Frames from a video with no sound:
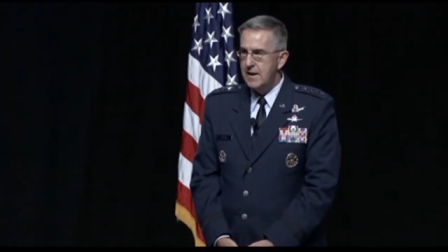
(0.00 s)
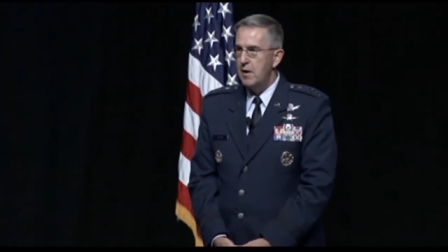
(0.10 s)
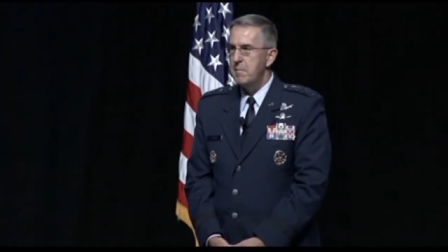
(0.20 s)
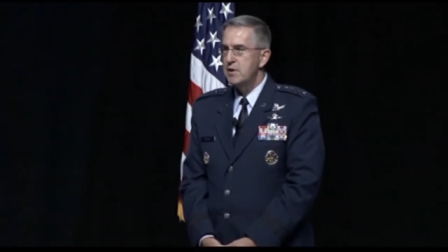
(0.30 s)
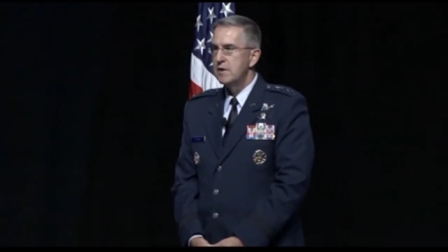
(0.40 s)

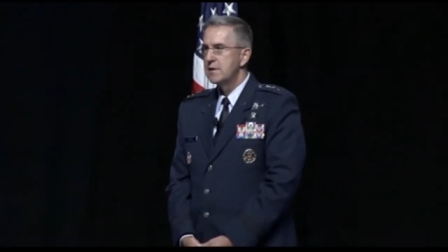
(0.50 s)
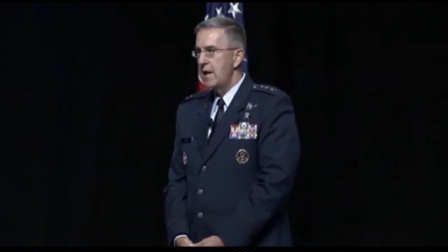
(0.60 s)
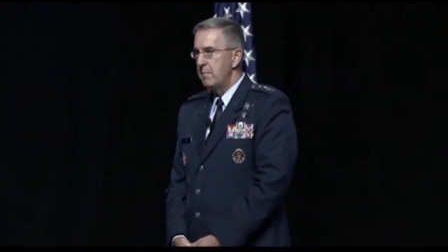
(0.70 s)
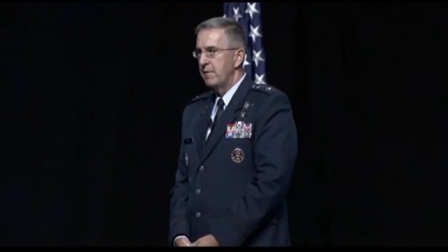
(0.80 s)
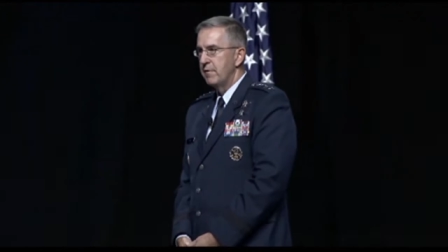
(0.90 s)
It's in our
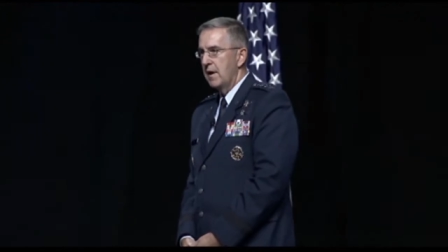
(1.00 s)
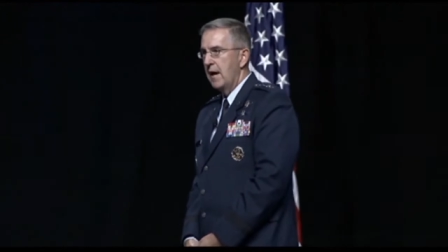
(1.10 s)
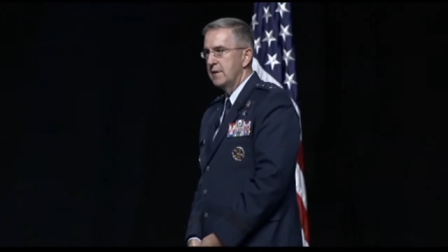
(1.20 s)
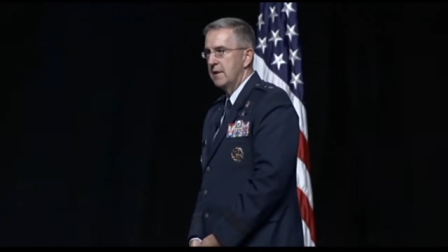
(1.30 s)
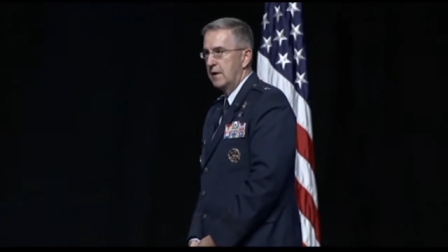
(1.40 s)
mission statement,
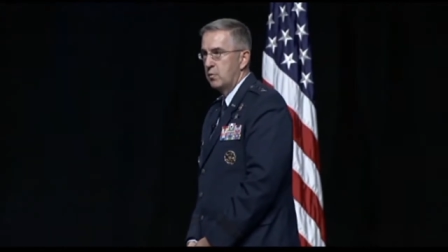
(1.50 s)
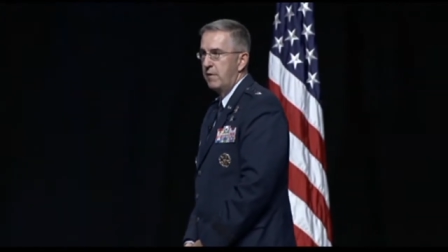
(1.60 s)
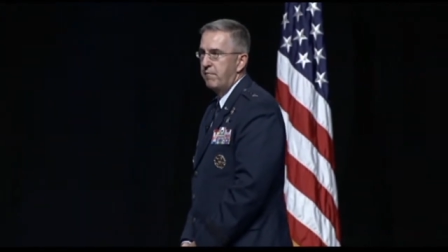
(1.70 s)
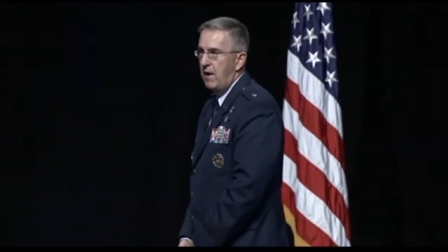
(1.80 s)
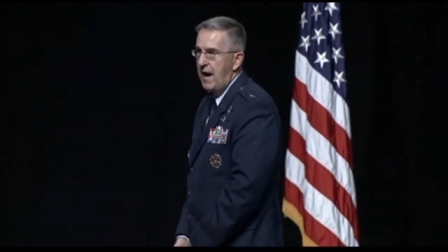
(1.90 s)
for God's sakes.